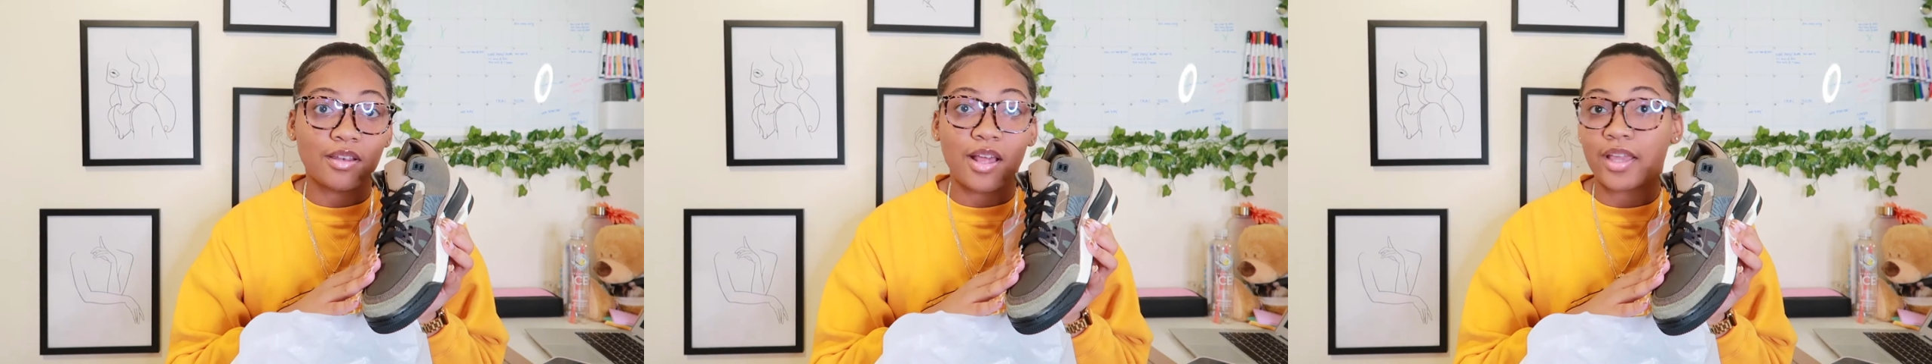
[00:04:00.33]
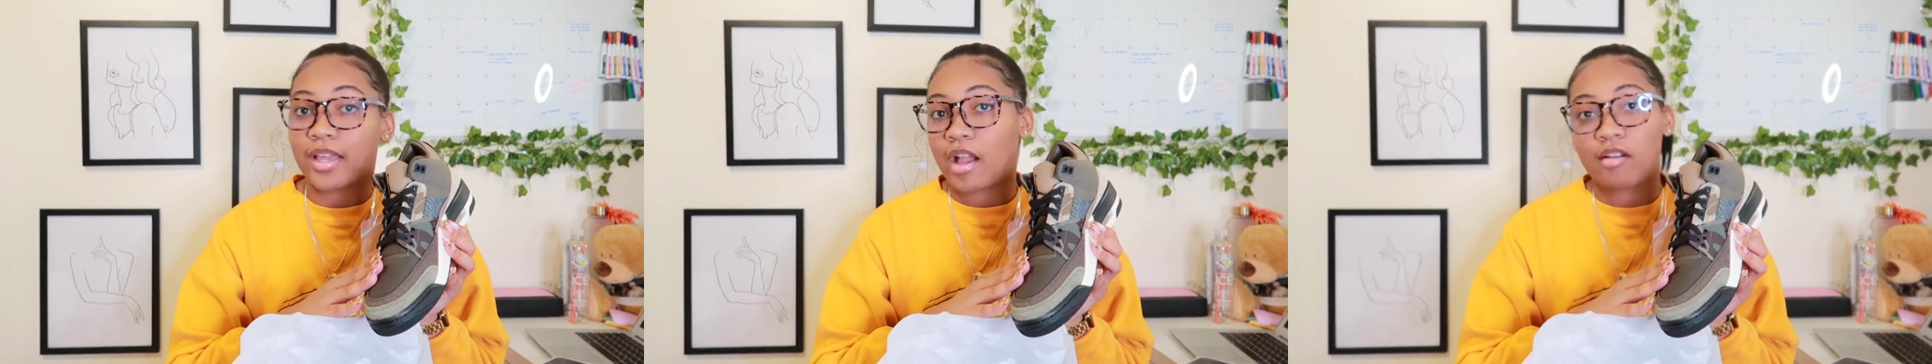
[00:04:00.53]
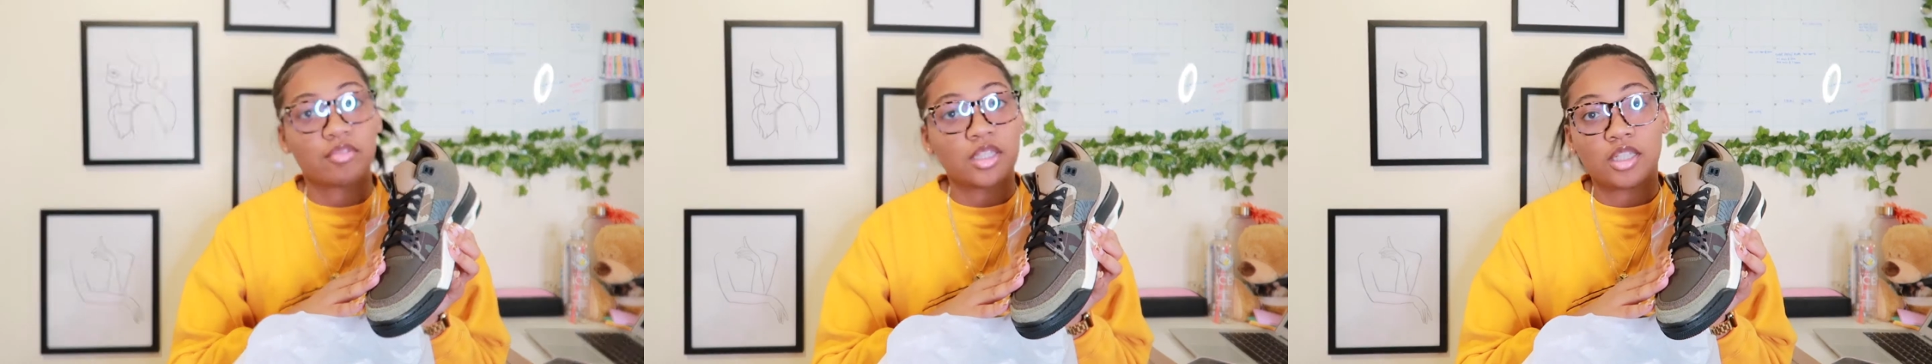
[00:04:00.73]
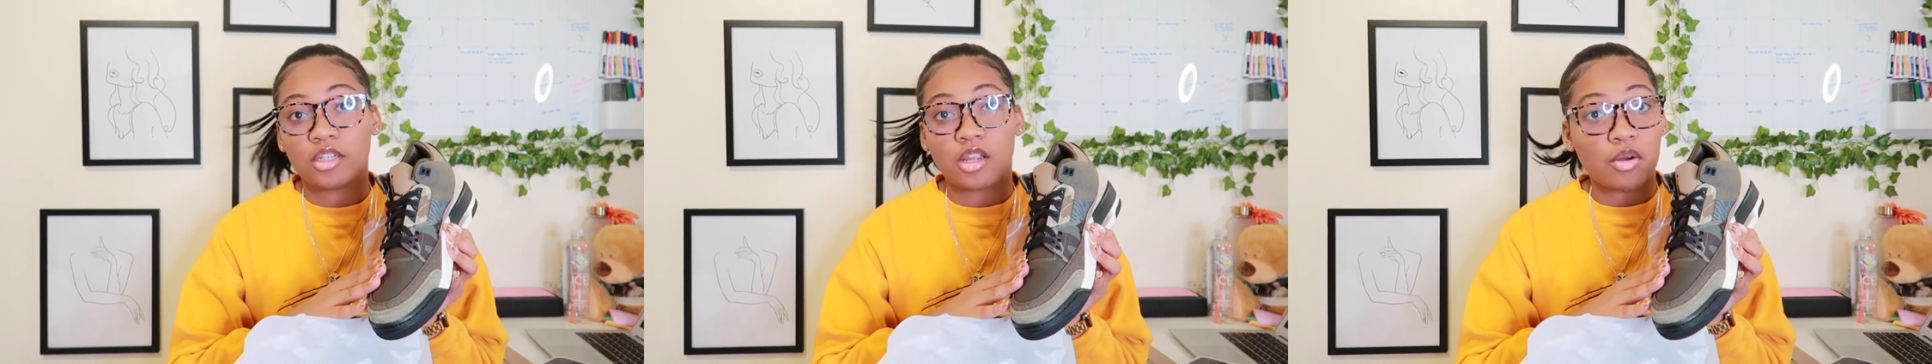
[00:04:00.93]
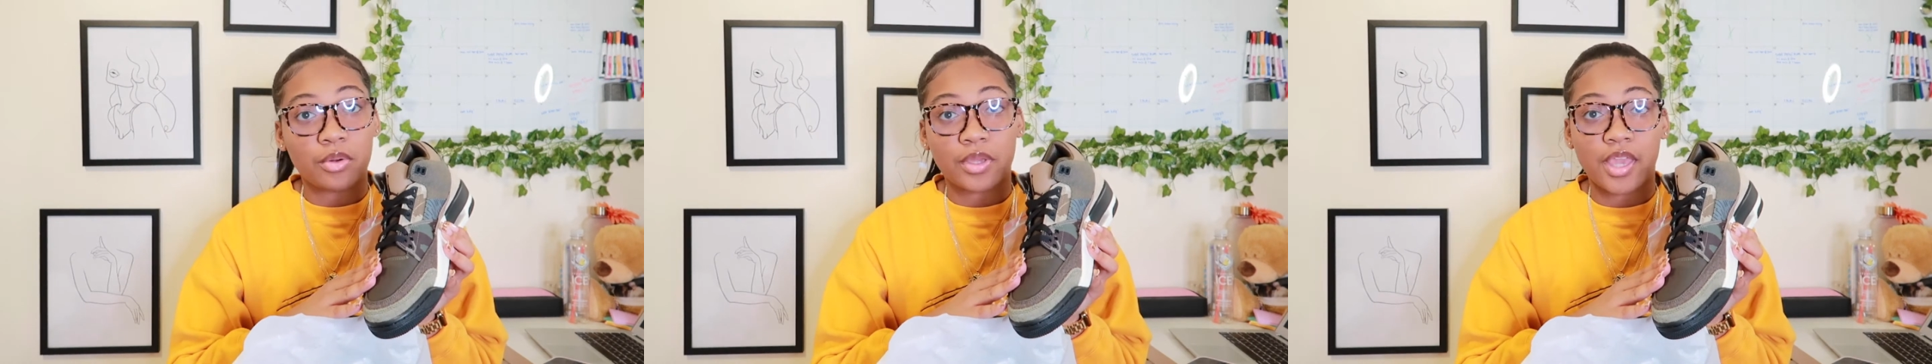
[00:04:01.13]
like I really
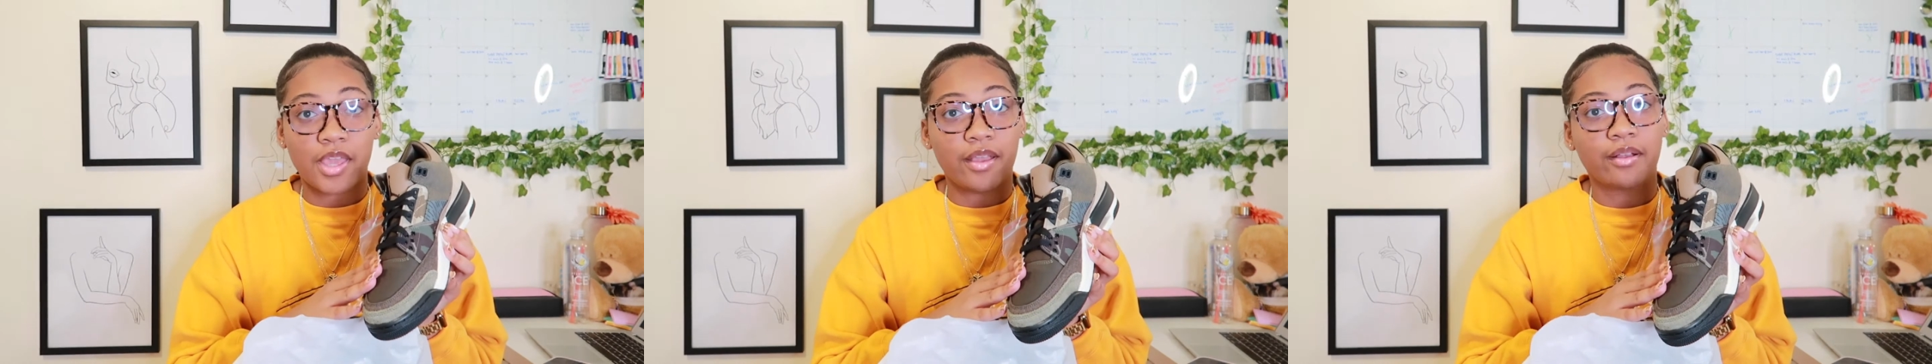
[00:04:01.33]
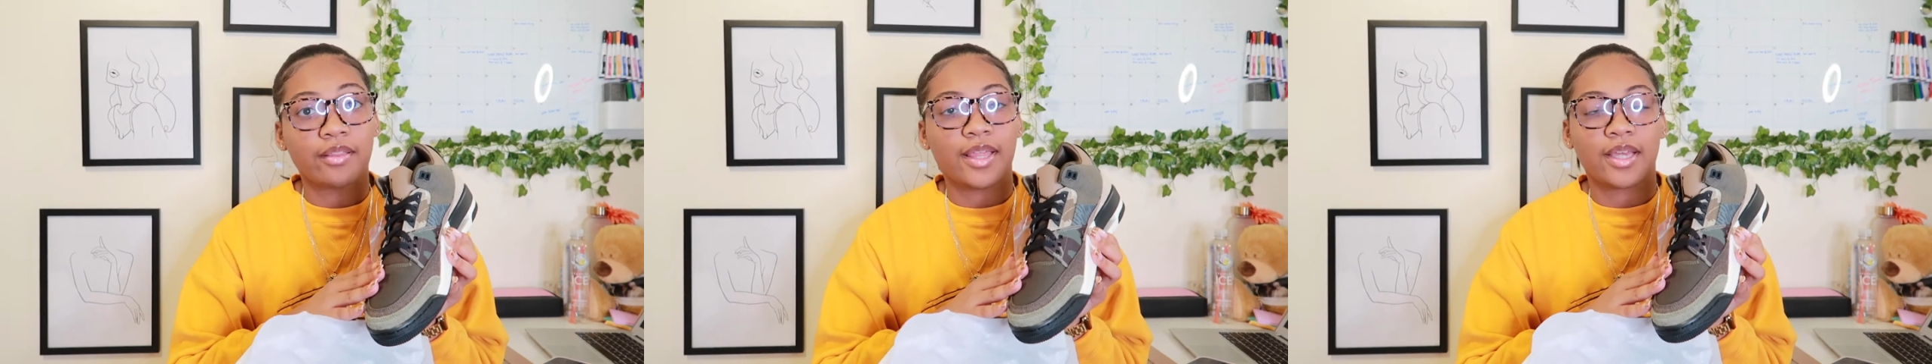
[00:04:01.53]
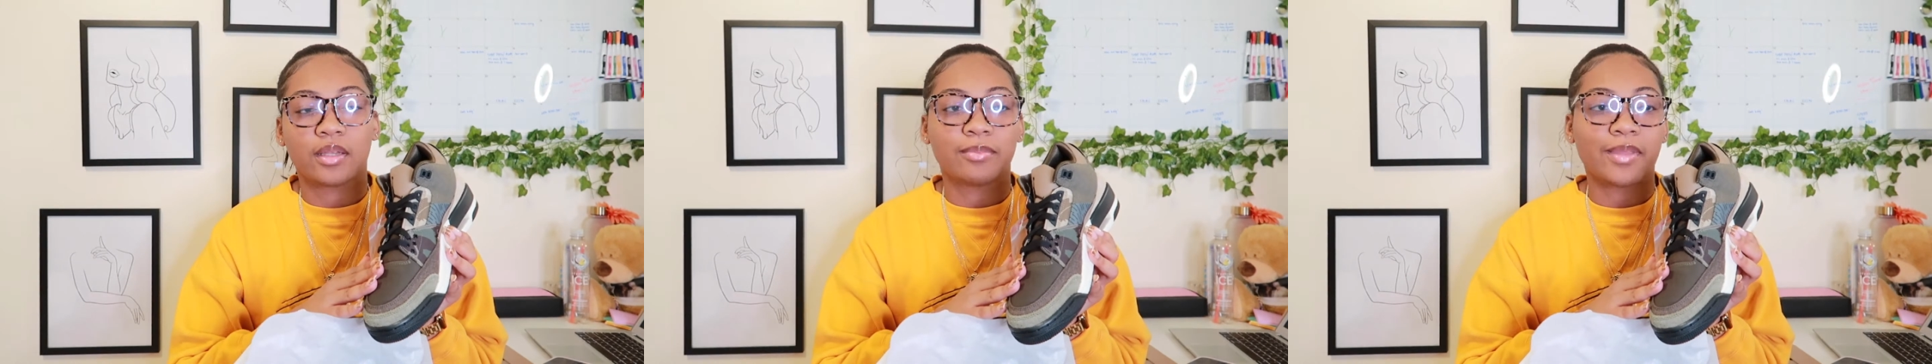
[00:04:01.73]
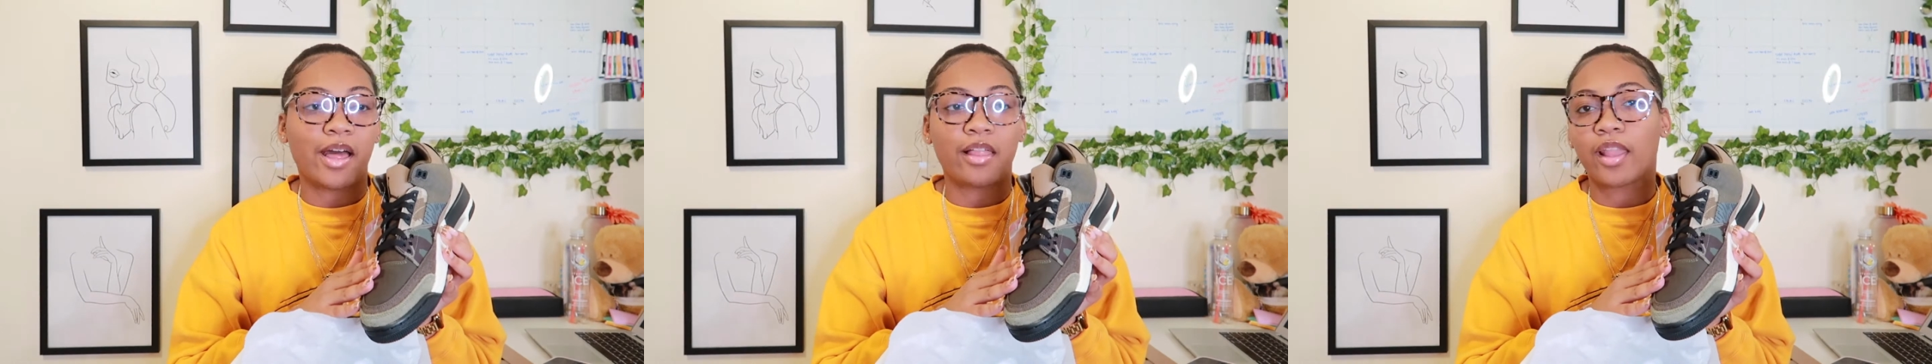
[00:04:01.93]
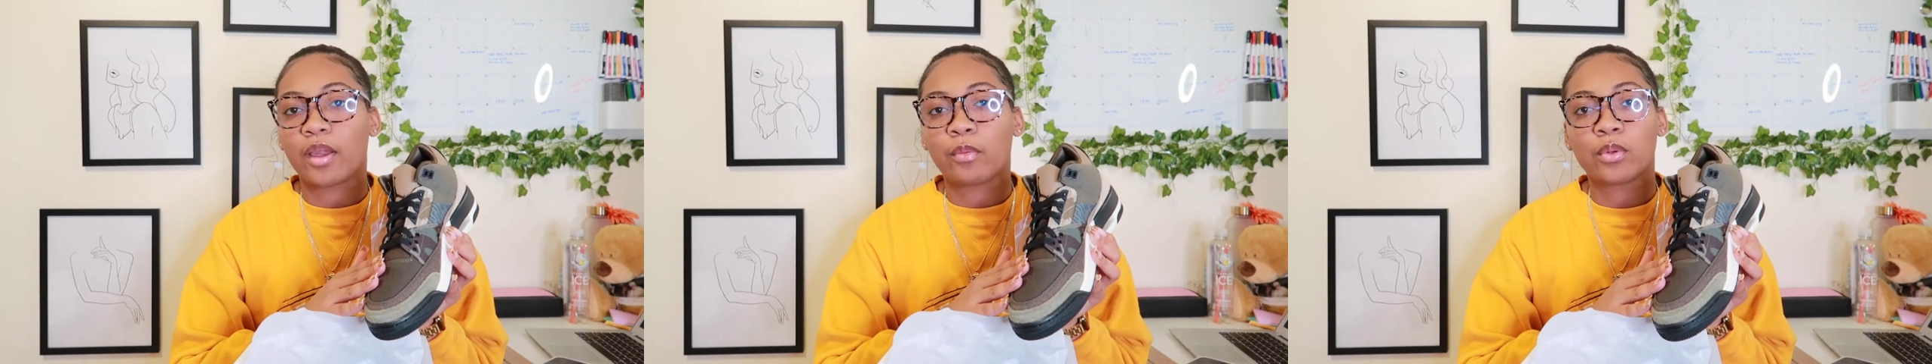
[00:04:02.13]
don't care. Like I'm not like